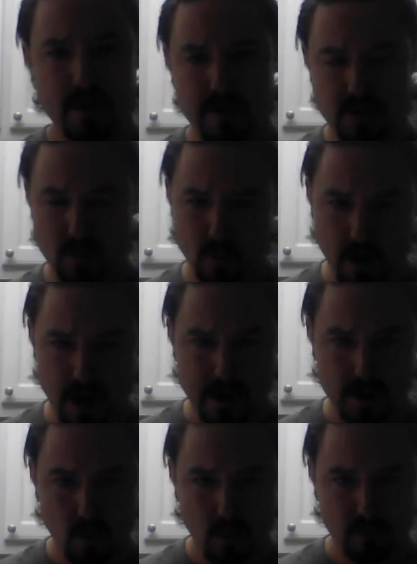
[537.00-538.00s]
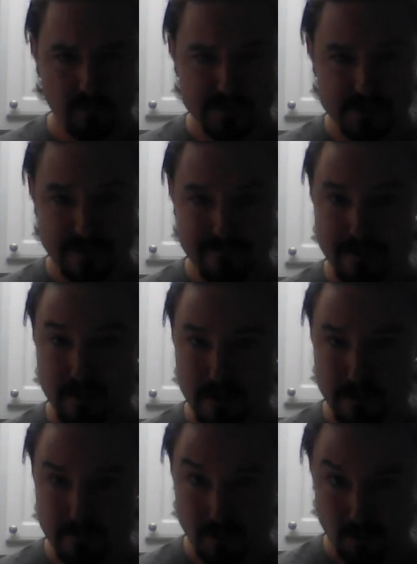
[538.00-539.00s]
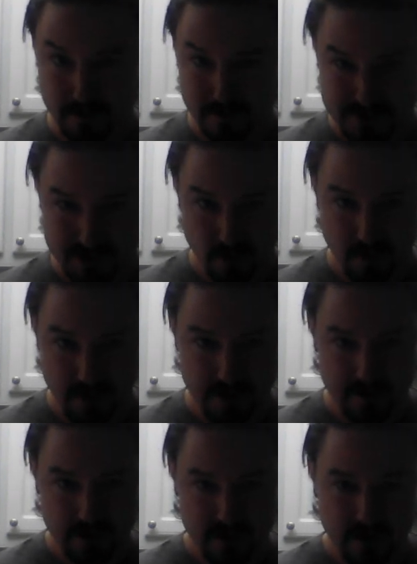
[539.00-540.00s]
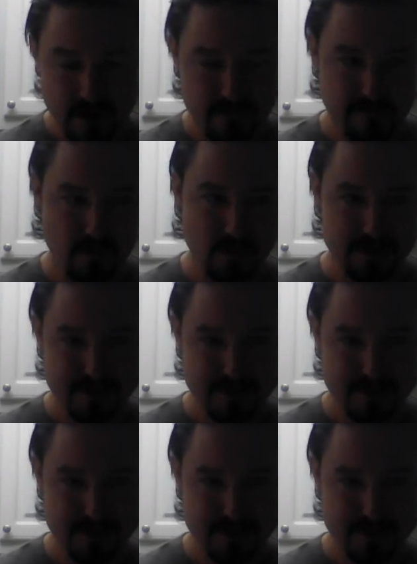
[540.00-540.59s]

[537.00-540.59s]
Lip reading: boy who cried wolf is a very important story. If you